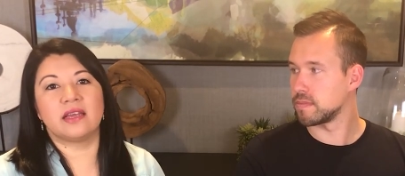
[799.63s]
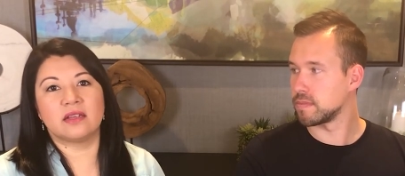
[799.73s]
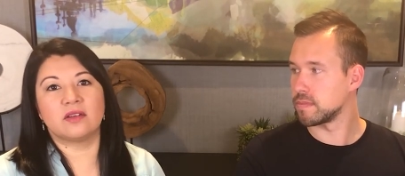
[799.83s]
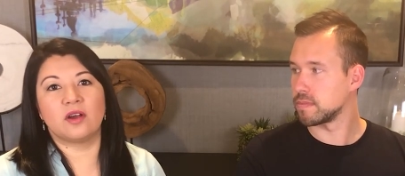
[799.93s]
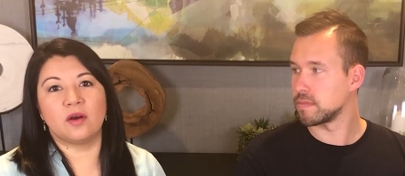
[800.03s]

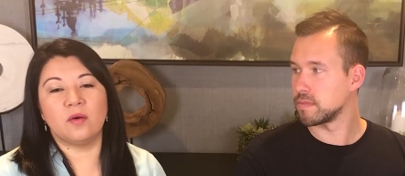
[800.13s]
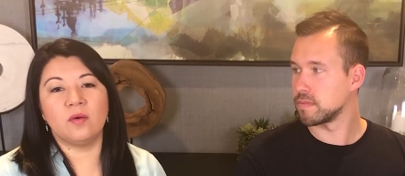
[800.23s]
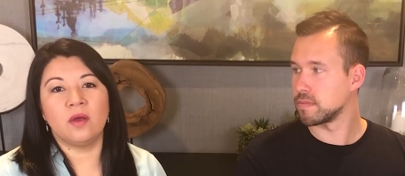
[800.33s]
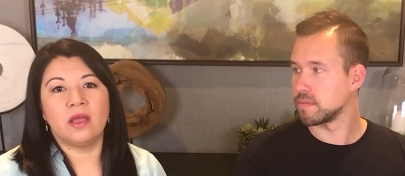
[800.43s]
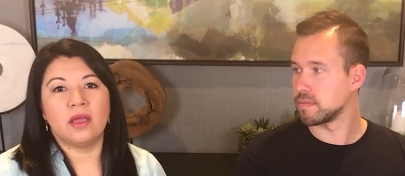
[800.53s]
Speaker 1: and
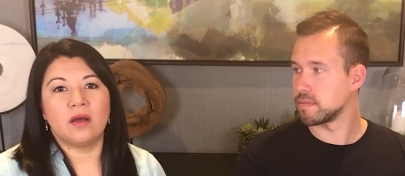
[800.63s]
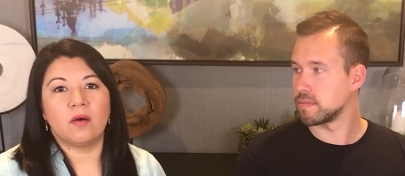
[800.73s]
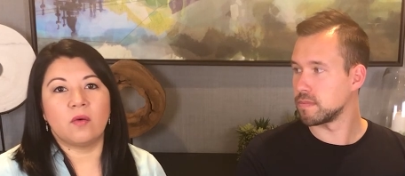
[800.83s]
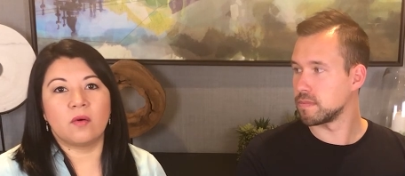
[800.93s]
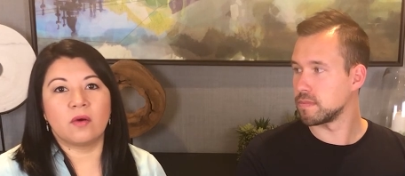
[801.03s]
Go,
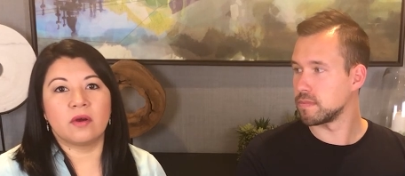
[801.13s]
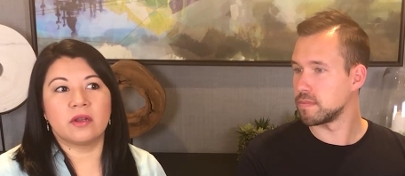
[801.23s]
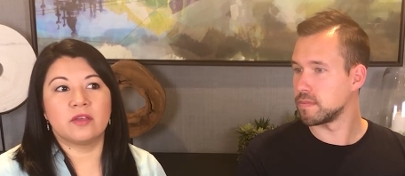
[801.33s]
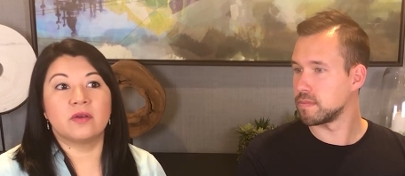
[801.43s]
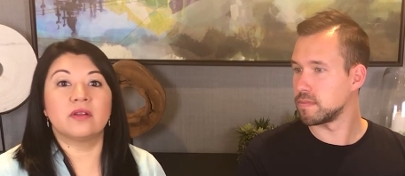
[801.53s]

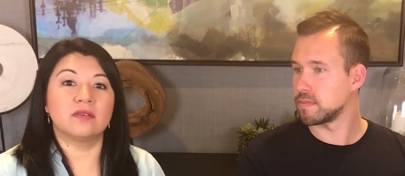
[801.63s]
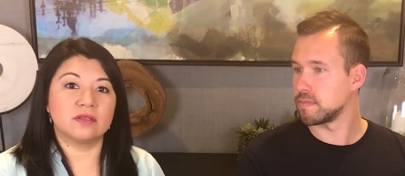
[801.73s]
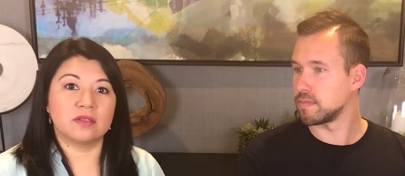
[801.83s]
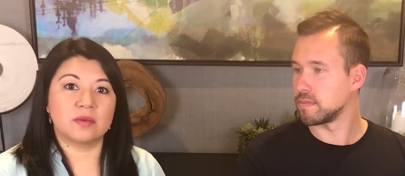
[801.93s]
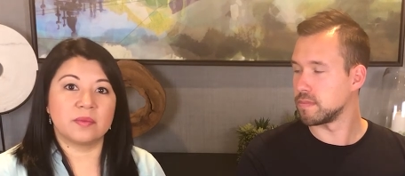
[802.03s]
or you can
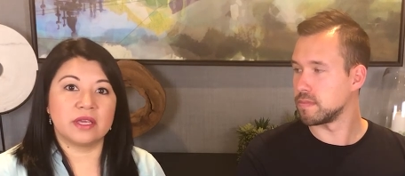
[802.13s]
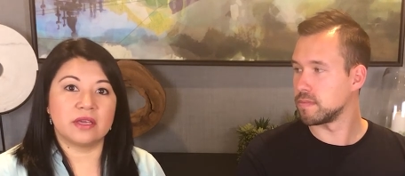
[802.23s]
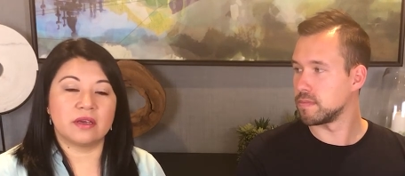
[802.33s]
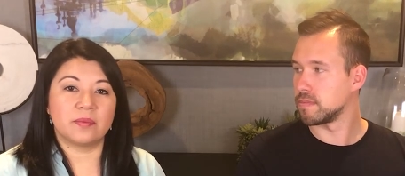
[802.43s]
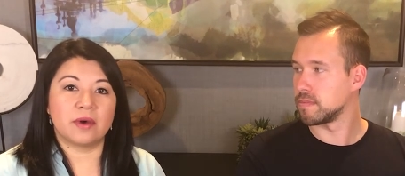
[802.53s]
also look
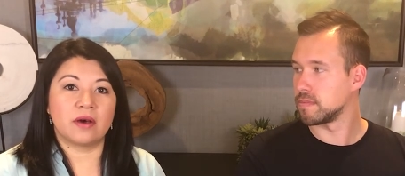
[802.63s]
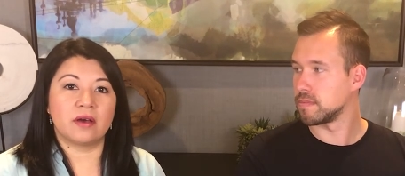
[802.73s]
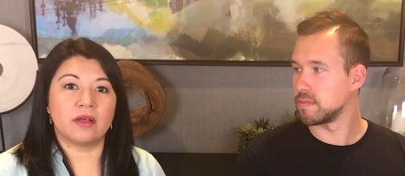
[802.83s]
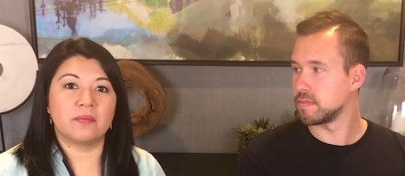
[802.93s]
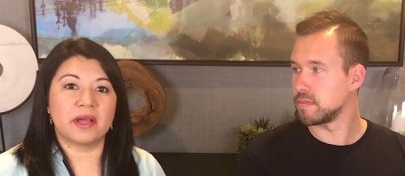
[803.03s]
me up
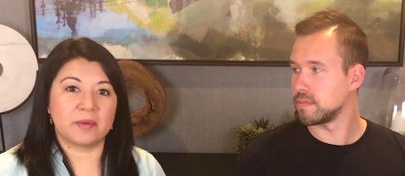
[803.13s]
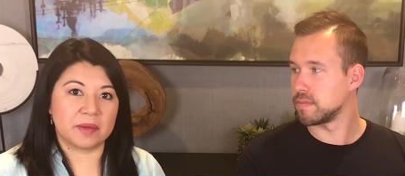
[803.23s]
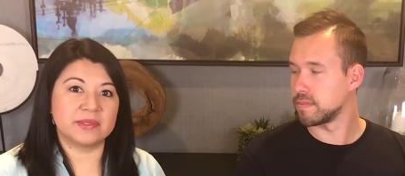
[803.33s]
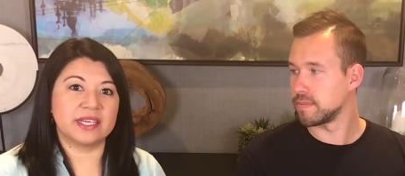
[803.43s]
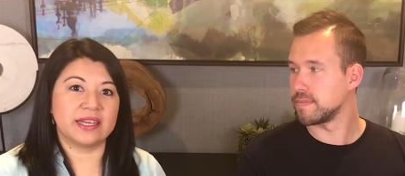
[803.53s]
on my
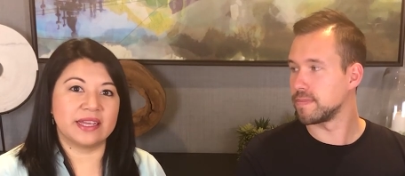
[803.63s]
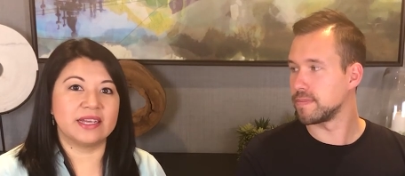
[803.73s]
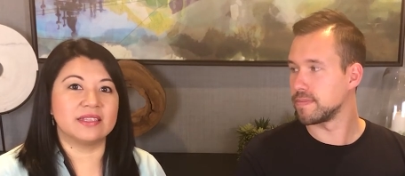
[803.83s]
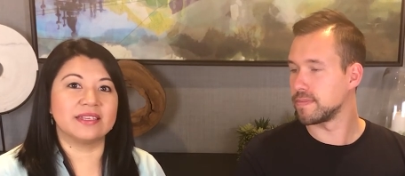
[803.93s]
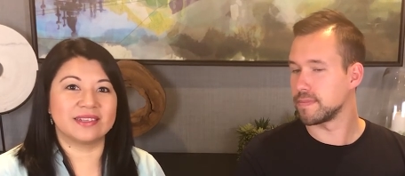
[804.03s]
website
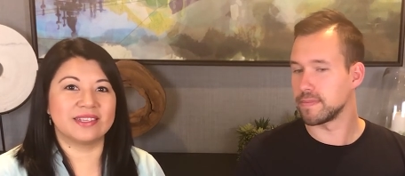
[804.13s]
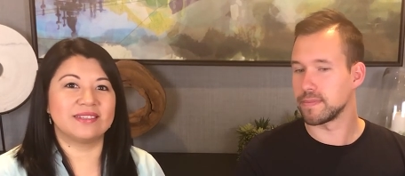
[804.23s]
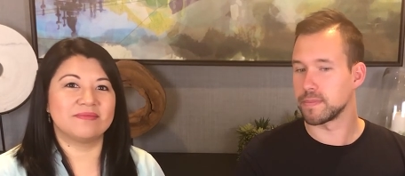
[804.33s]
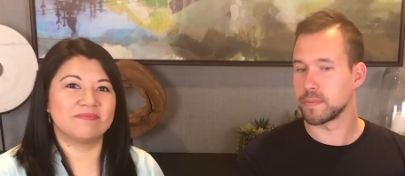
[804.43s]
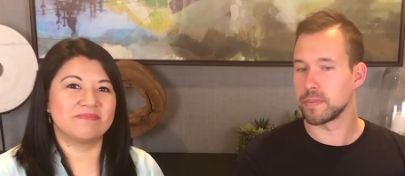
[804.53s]
and
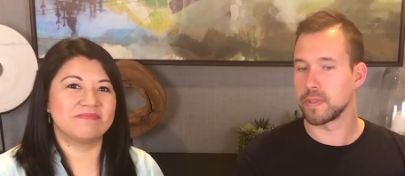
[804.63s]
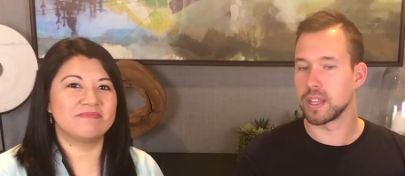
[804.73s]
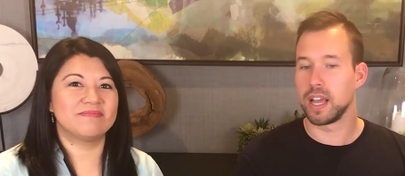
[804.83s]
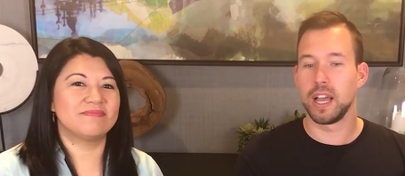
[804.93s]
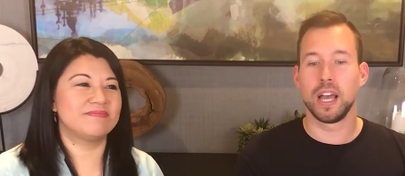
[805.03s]
LinkedIn.
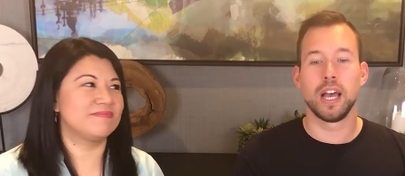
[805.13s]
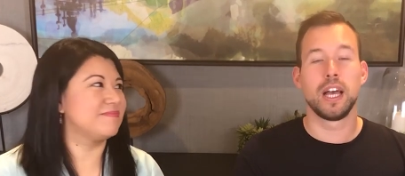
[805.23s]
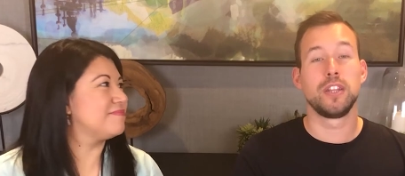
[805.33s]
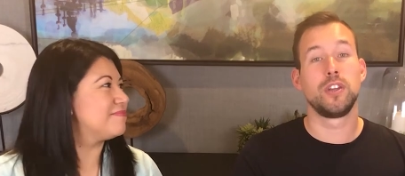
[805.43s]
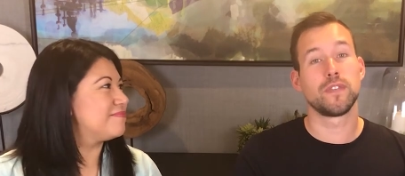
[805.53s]

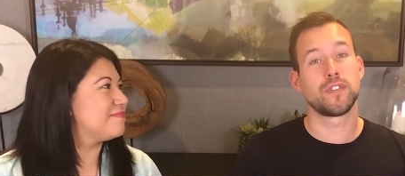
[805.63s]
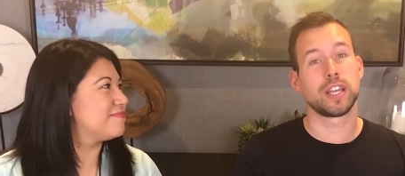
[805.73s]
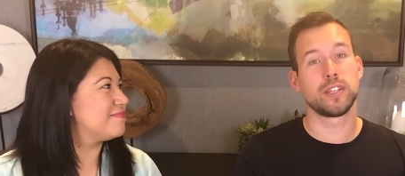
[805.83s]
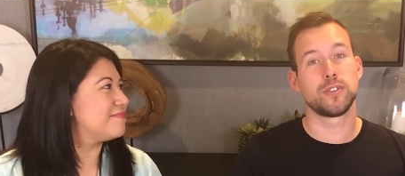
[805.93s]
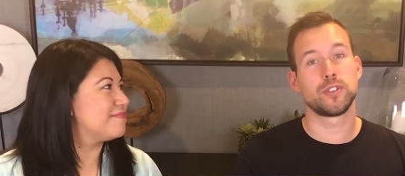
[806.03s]
Speaker 2: Don't
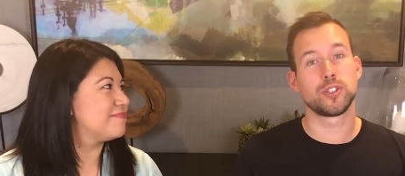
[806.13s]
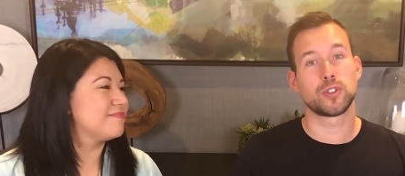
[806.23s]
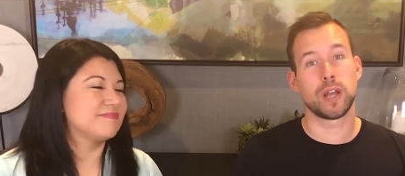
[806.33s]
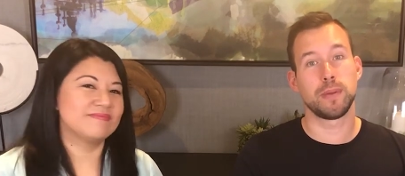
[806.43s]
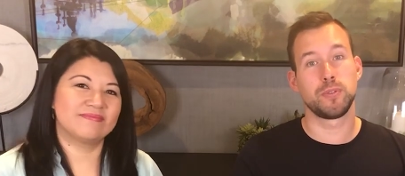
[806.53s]
forget to
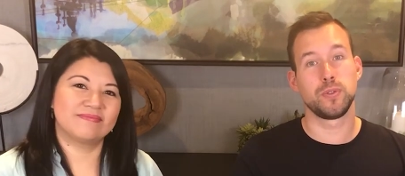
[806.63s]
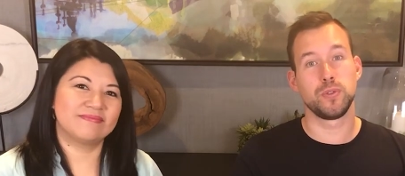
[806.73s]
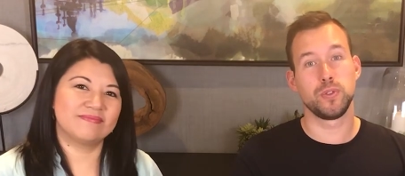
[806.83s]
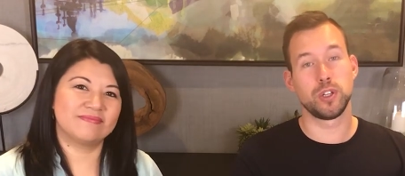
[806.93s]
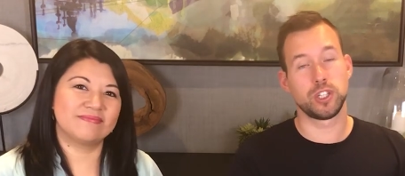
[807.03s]
subscribe
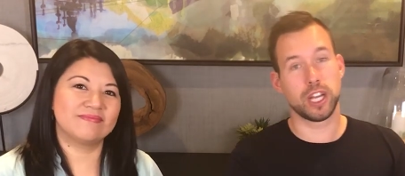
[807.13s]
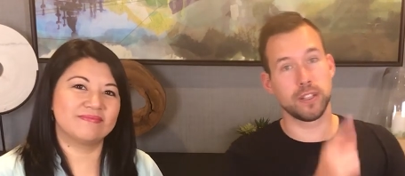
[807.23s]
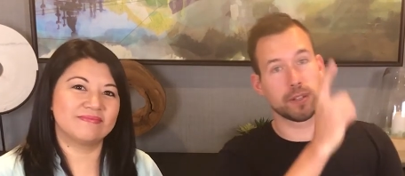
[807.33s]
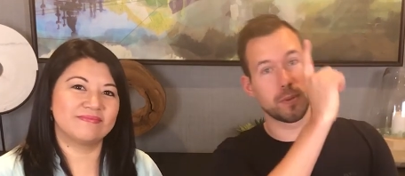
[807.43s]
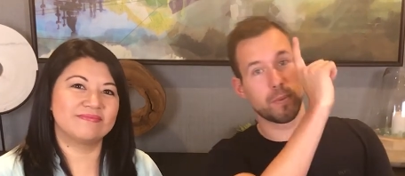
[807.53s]
to the
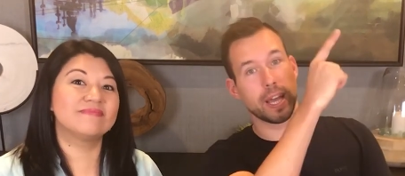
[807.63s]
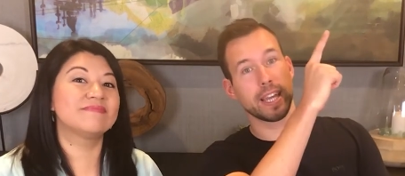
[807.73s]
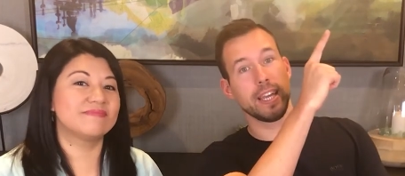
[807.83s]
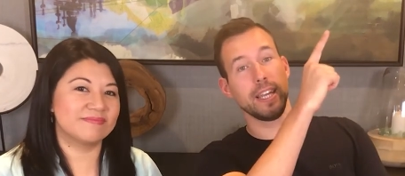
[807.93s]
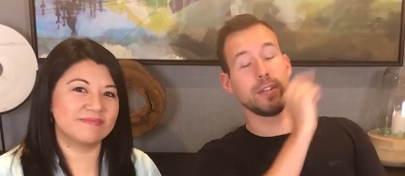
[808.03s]
channel
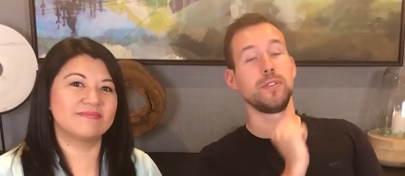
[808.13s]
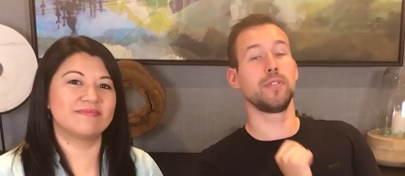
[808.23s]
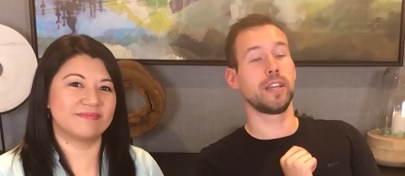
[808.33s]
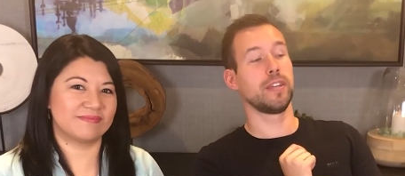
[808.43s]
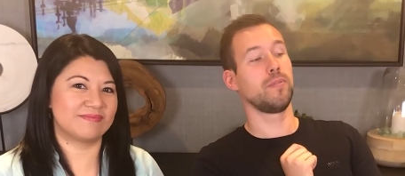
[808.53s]
right here.
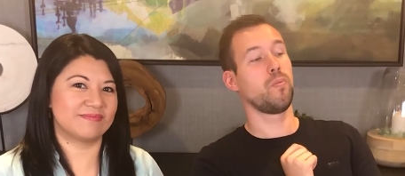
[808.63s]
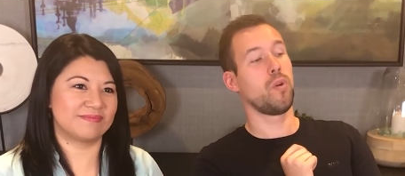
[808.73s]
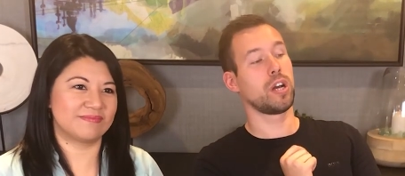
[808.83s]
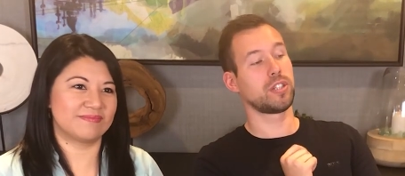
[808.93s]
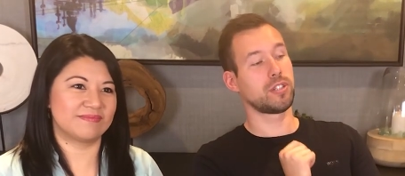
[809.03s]
You can
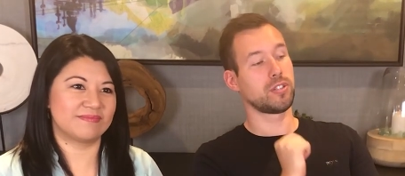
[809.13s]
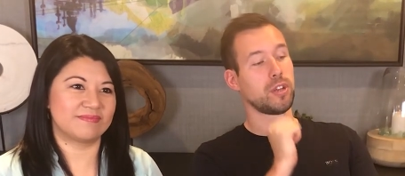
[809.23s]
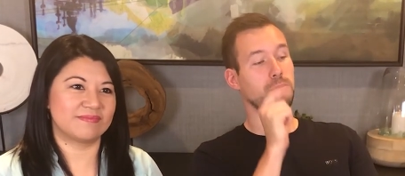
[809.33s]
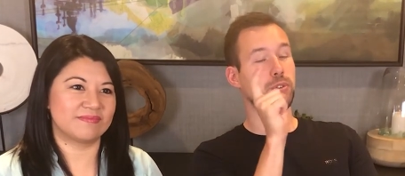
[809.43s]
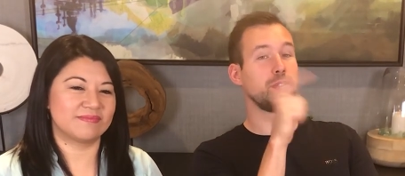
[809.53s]
watch
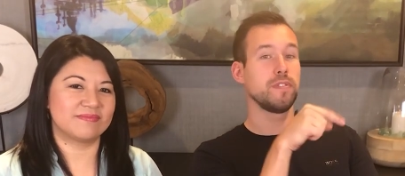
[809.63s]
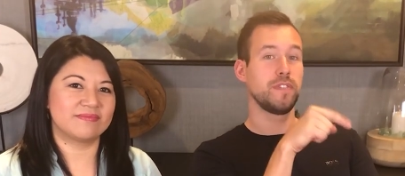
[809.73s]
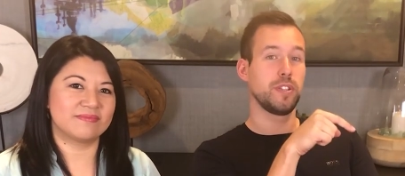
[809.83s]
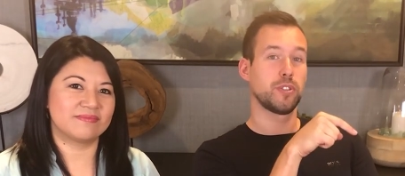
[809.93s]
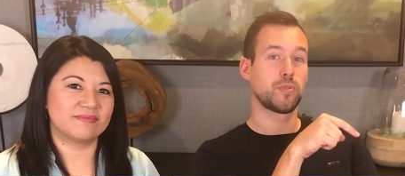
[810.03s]
some
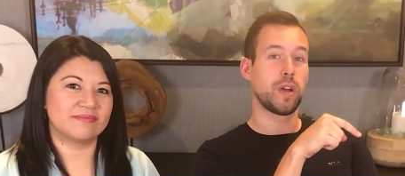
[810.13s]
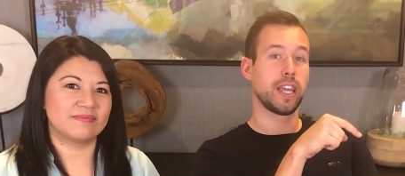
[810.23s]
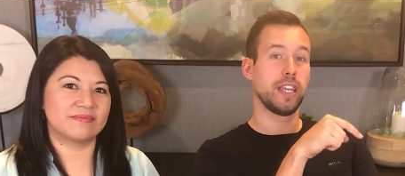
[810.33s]
cool videos right